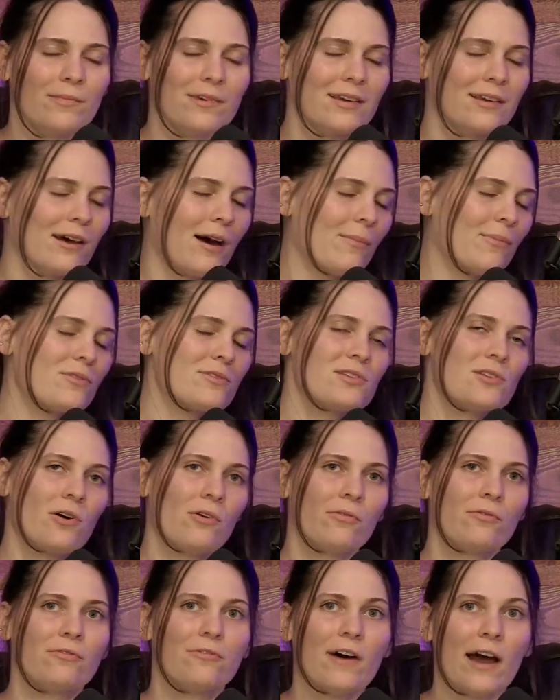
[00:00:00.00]
couples
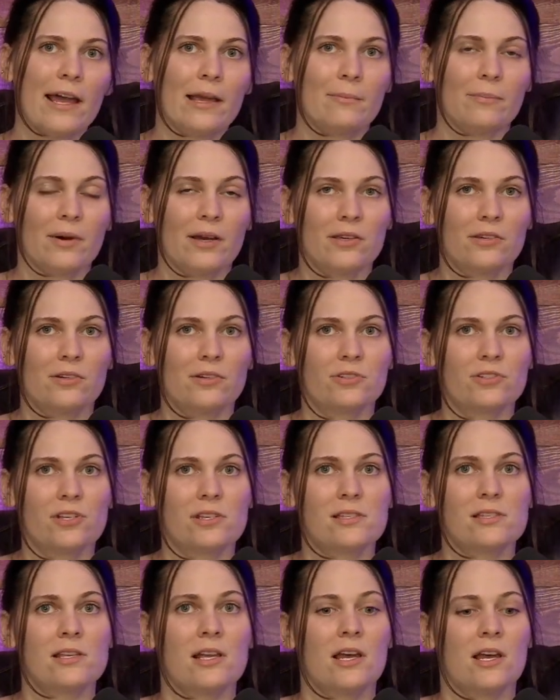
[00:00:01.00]
don't fight, but you're
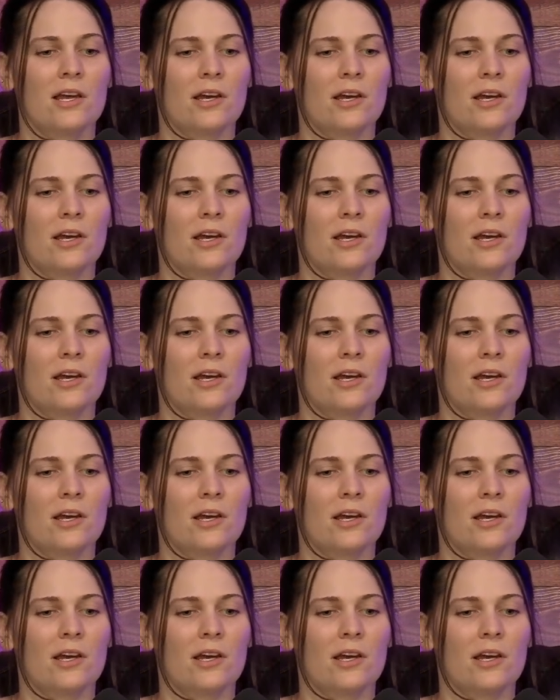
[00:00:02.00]
just,